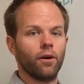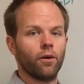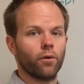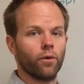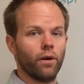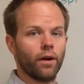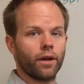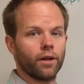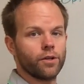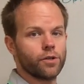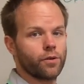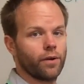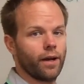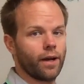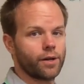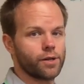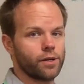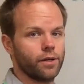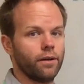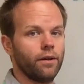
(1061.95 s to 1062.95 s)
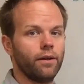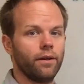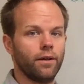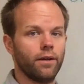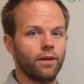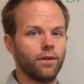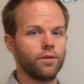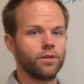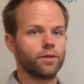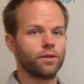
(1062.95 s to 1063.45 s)
or a contraction
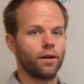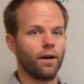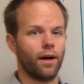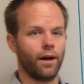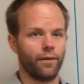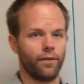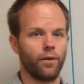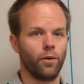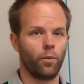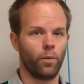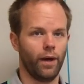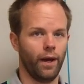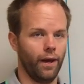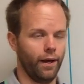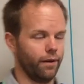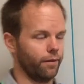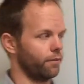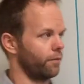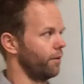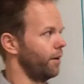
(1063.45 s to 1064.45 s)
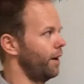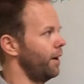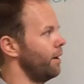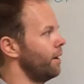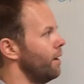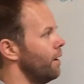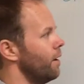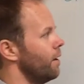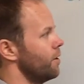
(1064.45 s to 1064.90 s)
is on the way, right?